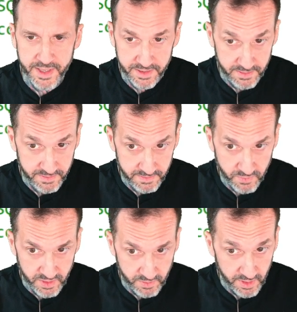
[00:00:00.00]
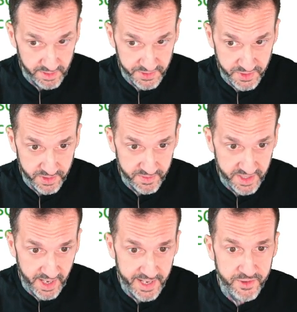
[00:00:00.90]
like what I'm going to show you
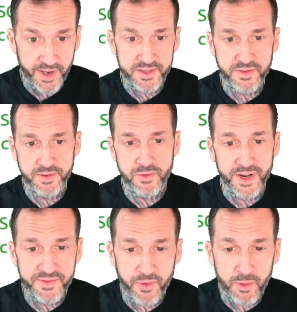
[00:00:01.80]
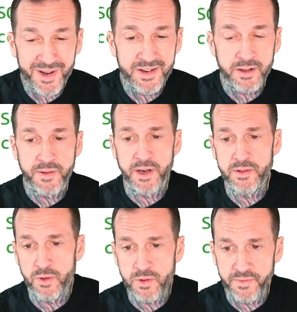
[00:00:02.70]
today, trans transforming
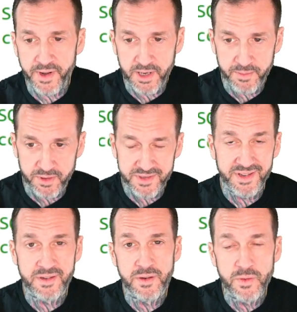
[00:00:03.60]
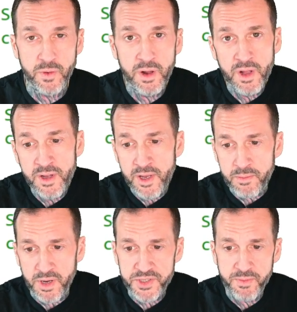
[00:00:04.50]
declared local variables into
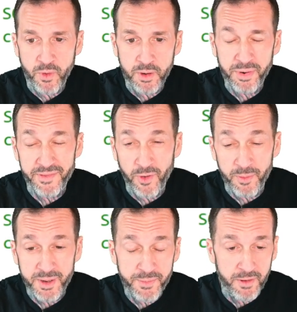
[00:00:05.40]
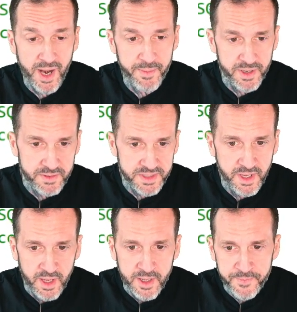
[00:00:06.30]
much more performant parameters.
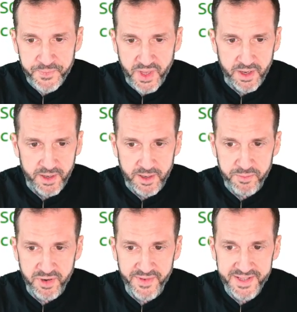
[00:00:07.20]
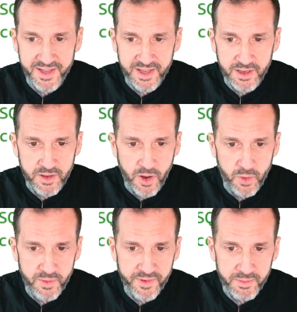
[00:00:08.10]
Uh, preventing
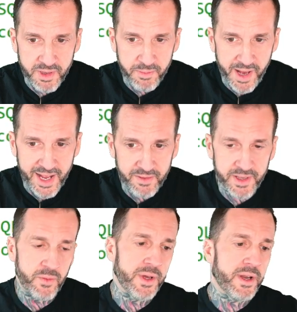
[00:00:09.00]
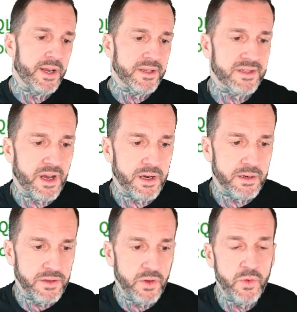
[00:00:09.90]
code from compiling when it is not
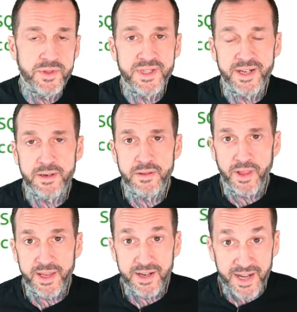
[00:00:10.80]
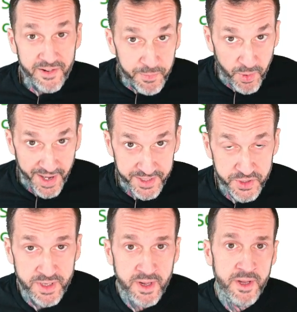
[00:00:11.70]
used in a like in an if
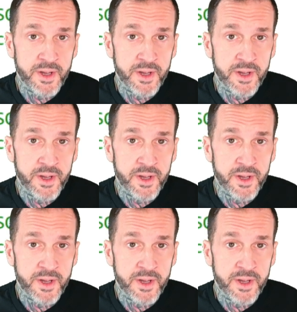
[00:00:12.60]
branch,